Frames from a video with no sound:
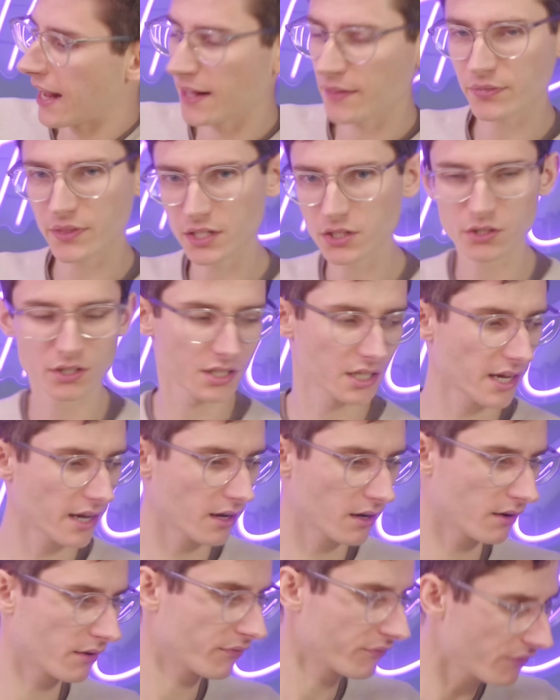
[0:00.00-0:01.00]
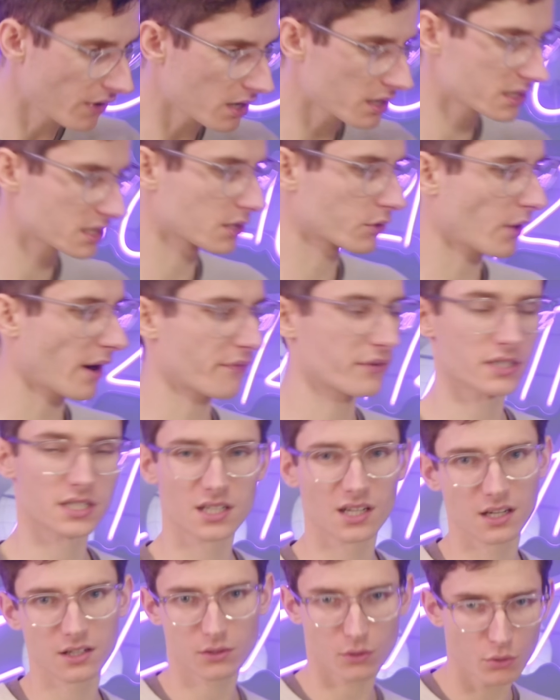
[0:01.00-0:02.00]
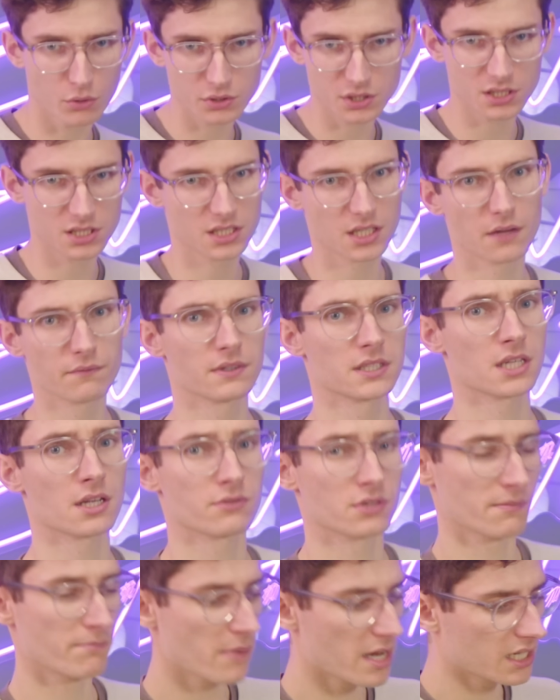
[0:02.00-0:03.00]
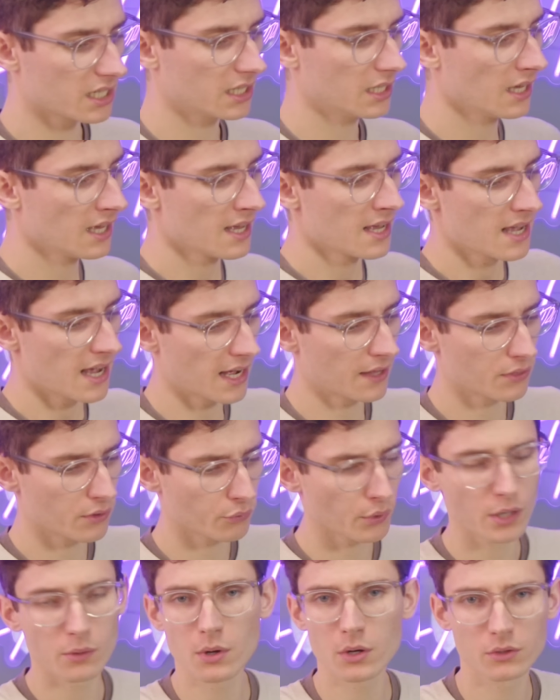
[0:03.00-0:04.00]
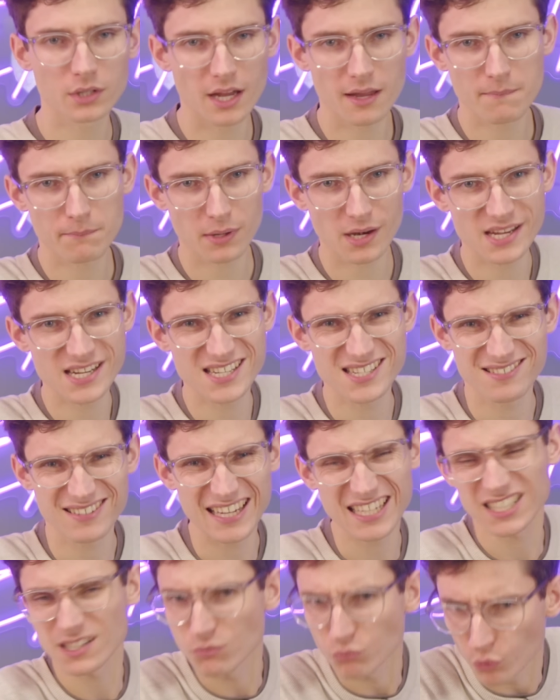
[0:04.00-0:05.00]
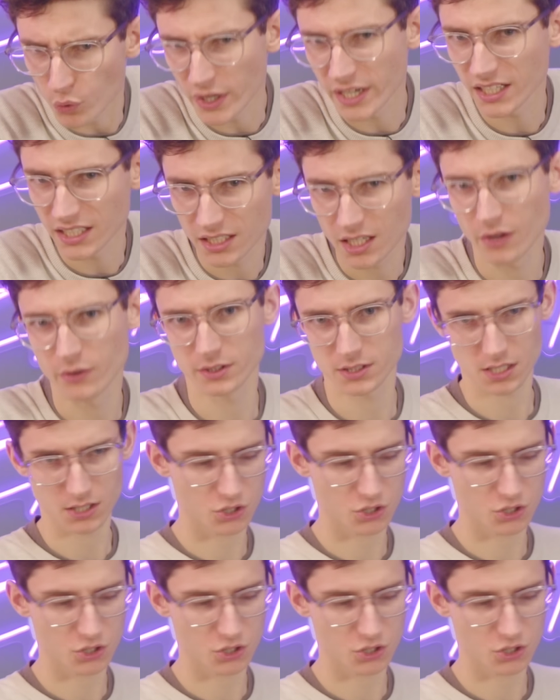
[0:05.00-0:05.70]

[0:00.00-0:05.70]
and then you can get a faster graphics card or just save yourself some money, and the real world gameplay isn't really going to